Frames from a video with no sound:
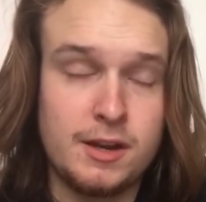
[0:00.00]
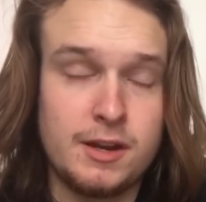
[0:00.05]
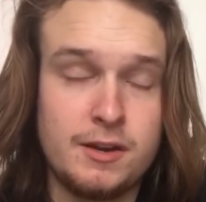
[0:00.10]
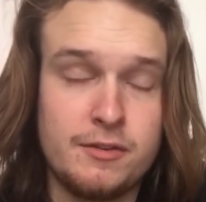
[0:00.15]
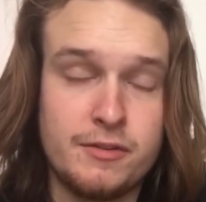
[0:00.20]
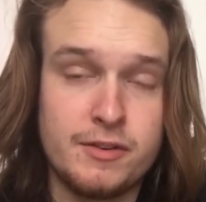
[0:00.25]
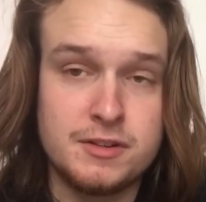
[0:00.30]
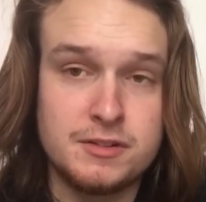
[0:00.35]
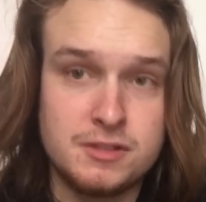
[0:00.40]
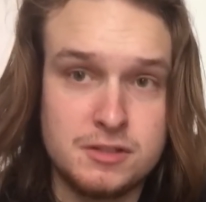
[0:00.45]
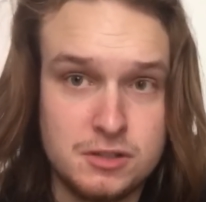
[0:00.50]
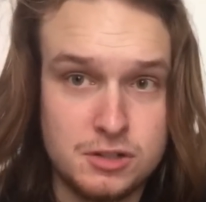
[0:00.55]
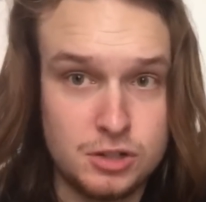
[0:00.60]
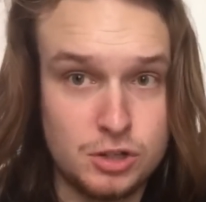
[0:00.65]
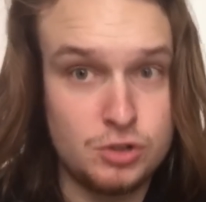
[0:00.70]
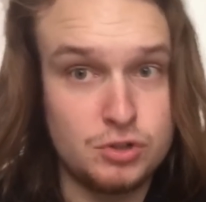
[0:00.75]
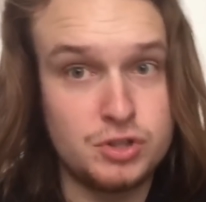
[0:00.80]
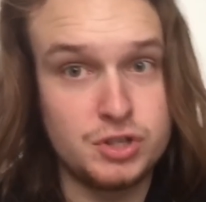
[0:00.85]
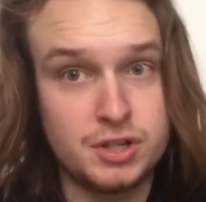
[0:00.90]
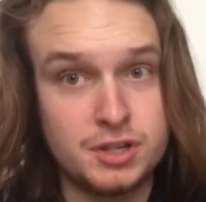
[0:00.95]
fancies a
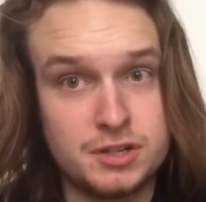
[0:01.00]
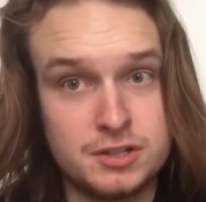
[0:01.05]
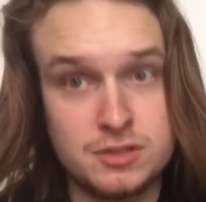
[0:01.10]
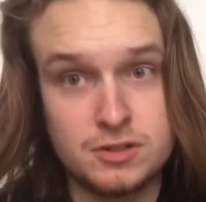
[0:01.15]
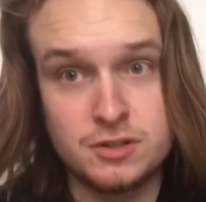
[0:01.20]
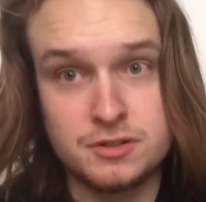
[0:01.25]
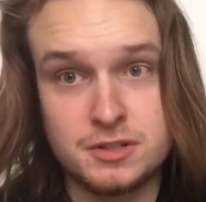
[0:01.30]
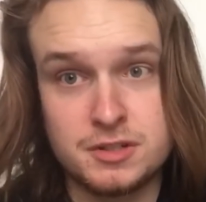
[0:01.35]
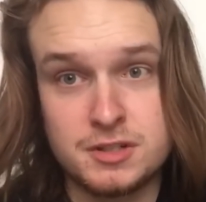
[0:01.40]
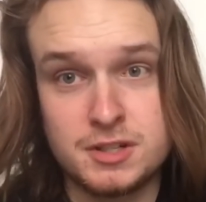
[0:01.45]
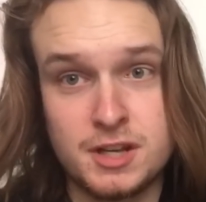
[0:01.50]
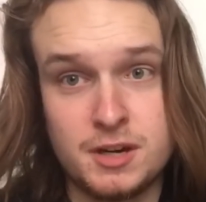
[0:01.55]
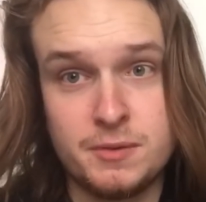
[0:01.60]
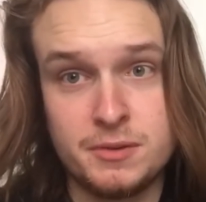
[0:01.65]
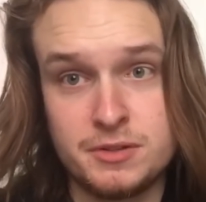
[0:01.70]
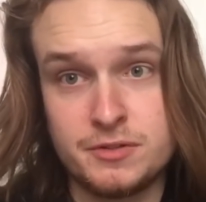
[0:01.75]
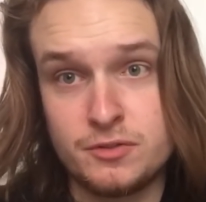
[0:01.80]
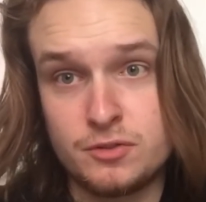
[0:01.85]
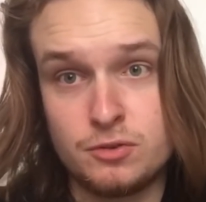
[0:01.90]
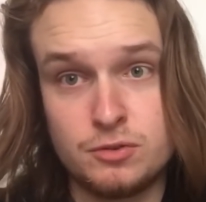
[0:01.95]
U-turn, decides to stay,
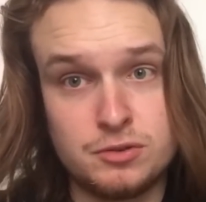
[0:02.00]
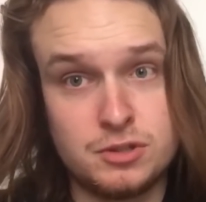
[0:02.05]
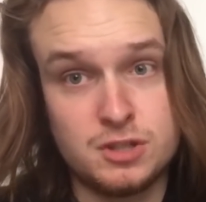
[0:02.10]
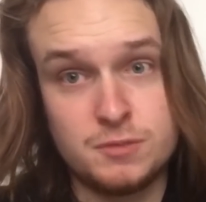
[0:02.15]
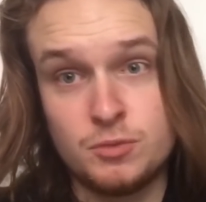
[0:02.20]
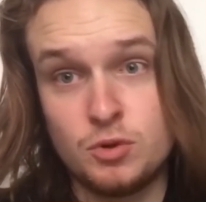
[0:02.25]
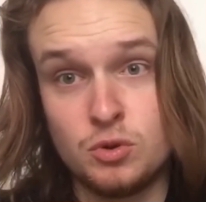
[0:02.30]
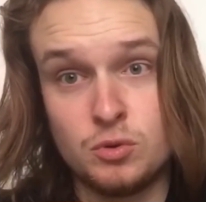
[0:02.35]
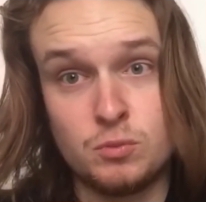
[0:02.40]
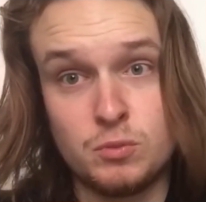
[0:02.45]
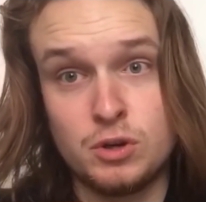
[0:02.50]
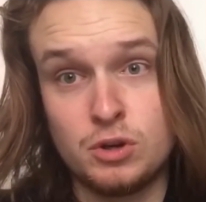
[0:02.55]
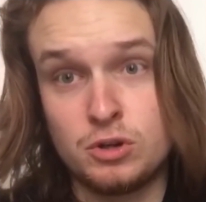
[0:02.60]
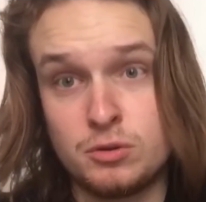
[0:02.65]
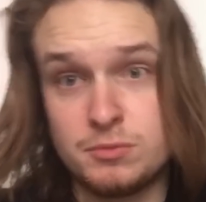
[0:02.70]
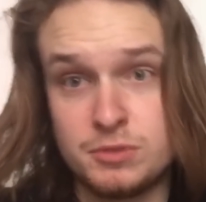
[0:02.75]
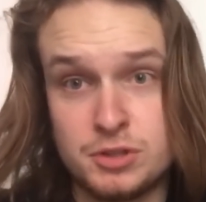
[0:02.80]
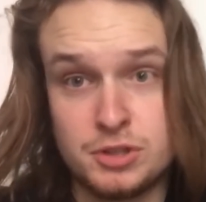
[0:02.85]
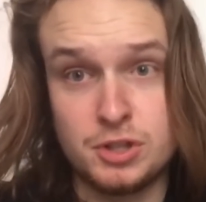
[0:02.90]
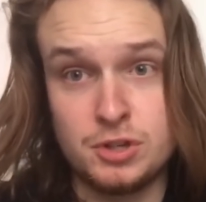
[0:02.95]
which of course he's more than
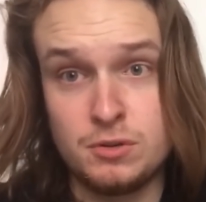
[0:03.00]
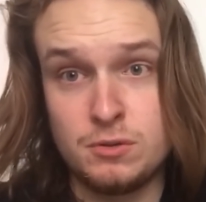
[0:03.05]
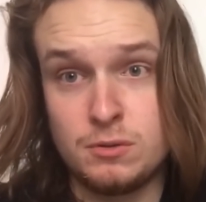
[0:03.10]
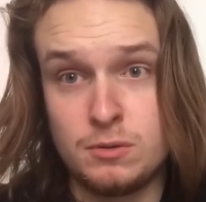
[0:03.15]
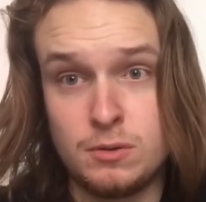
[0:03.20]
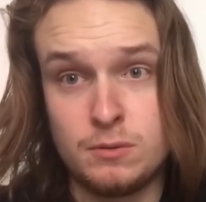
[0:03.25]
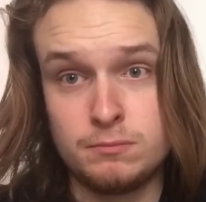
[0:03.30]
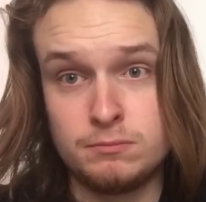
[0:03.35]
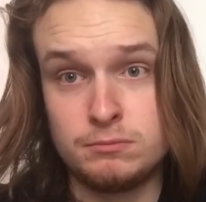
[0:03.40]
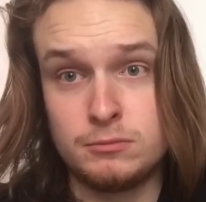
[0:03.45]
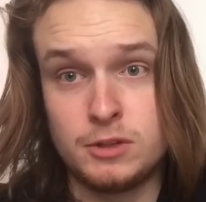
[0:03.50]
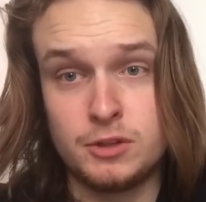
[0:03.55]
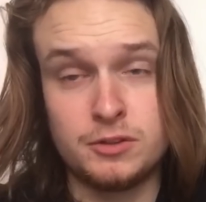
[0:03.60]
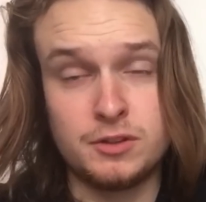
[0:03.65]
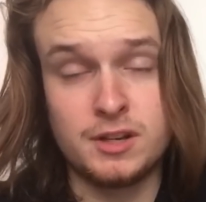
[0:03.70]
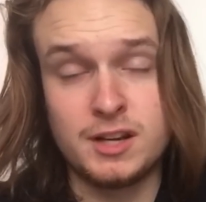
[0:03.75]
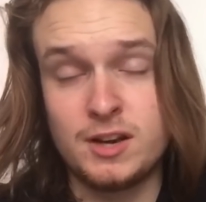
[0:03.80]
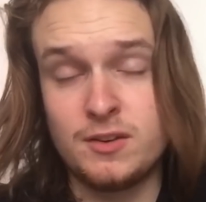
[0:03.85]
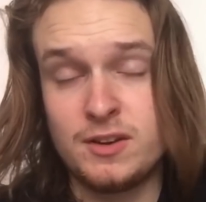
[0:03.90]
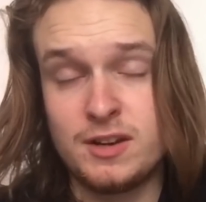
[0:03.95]
welcome to do. I'd
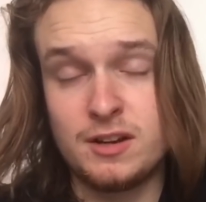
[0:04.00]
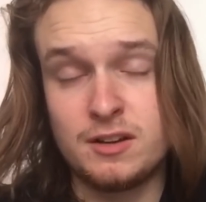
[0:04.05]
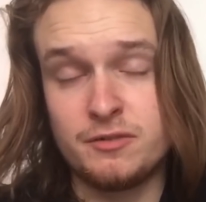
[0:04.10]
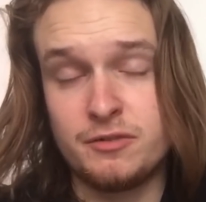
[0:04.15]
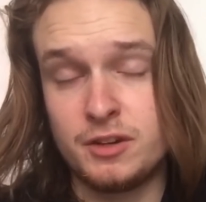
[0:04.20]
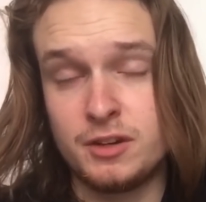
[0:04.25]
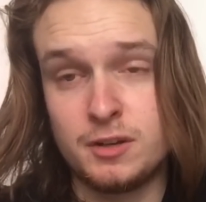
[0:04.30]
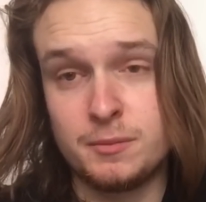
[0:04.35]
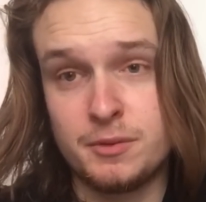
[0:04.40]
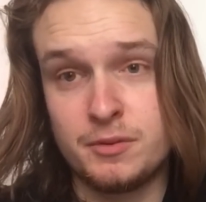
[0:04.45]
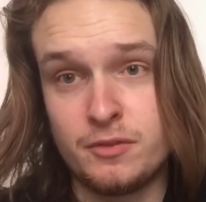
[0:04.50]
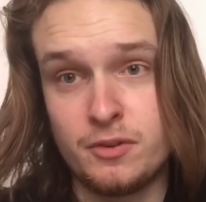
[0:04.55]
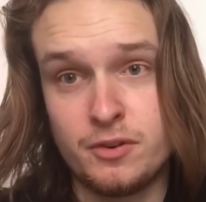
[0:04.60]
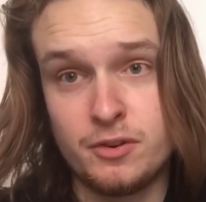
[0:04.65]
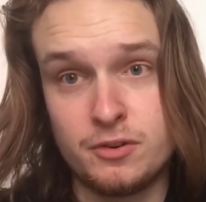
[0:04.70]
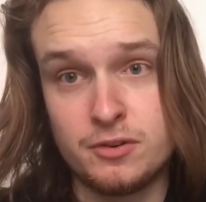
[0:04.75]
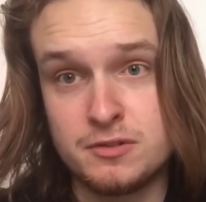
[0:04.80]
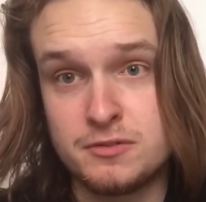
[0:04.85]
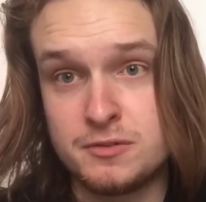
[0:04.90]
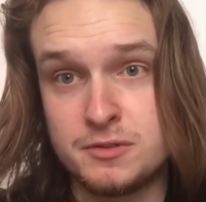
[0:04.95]
allow that. I think that'd be very
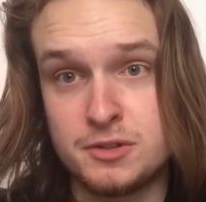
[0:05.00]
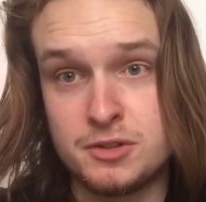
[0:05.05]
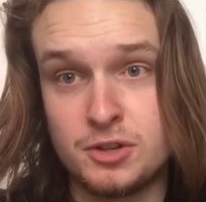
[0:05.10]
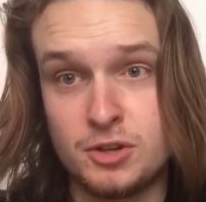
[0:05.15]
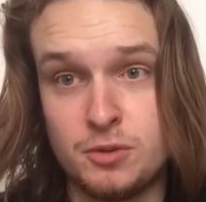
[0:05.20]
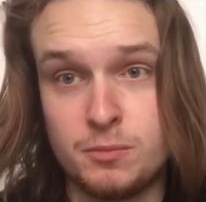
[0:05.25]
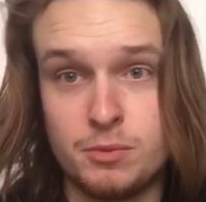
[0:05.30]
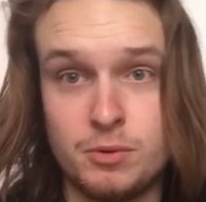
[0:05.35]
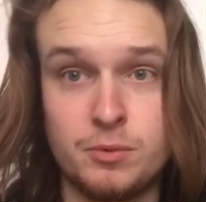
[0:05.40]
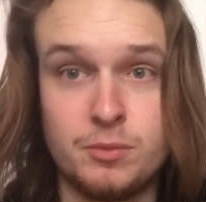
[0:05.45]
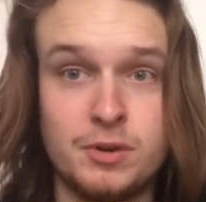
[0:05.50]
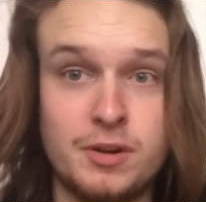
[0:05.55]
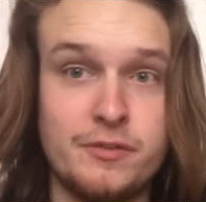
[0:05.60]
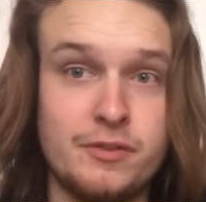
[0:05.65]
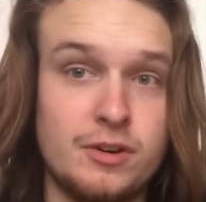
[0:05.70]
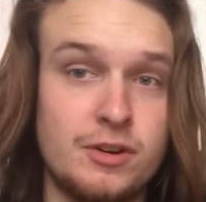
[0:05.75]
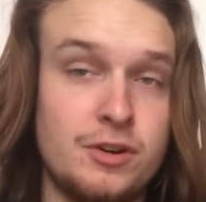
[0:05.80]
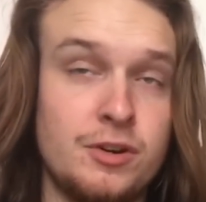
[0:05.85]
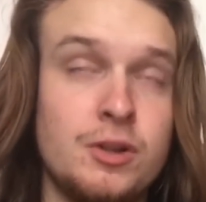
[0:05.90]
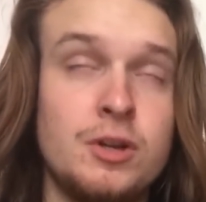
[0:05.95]
nice for him to do, but we'll
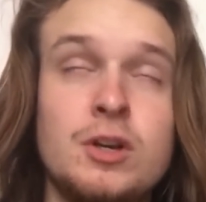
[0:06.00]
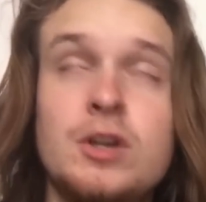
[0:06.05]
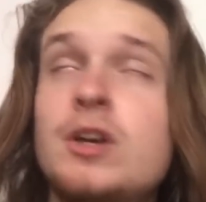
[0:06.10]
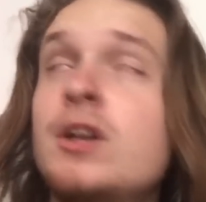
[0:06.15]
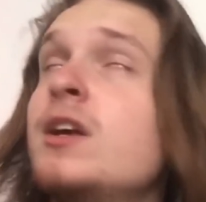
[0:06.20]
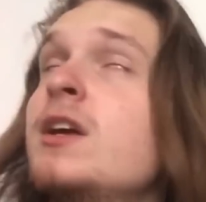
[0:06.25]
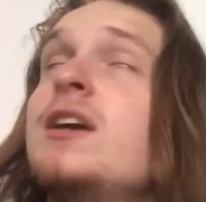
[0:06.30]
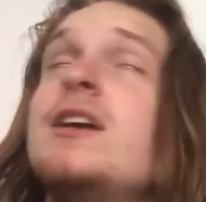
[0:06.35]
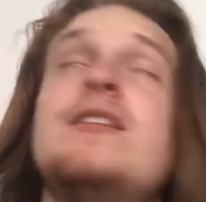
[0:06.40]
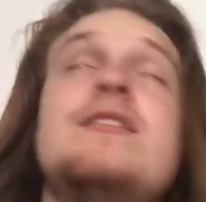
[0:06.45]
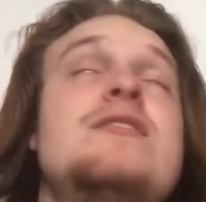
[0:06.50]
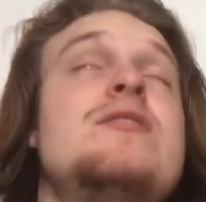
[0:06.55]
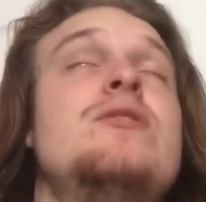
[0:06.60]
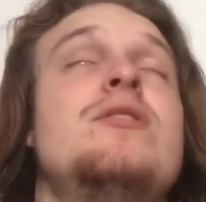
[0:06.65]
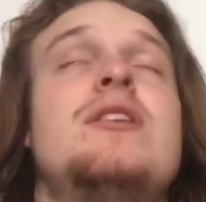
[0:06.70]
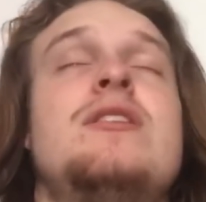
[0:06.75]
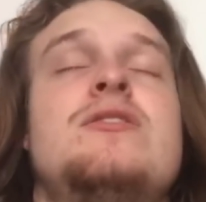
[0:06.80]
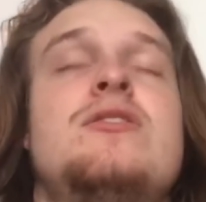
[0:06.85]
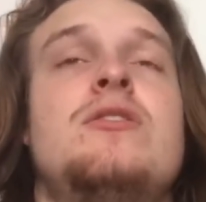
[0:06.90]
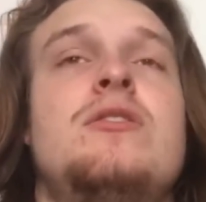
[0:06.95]
never know until
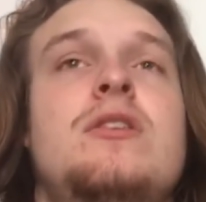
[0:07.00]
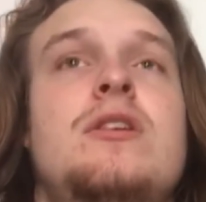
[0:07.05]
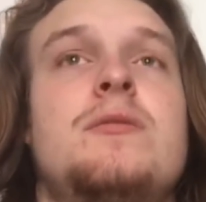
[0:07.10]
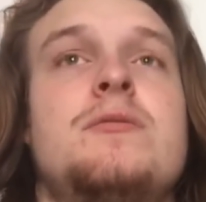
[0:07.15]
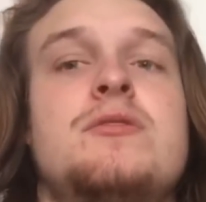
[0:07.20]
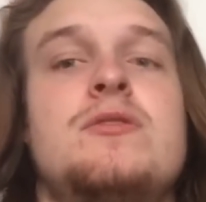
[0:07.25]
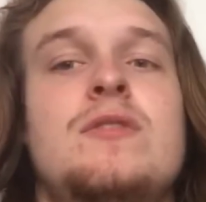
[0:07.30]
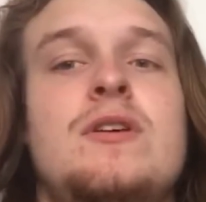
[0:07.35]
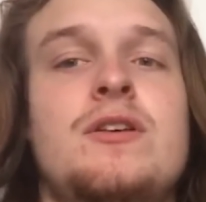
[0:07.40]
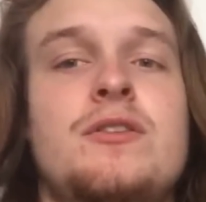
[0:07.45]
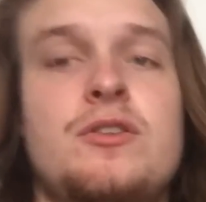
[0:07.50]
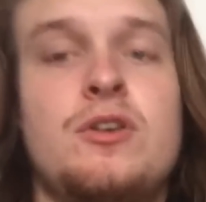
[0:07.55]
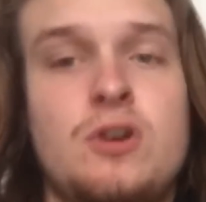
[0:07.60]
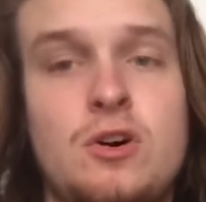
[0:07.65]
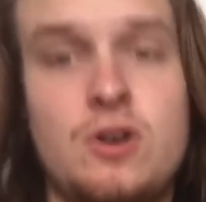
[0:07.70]
that time comes around. I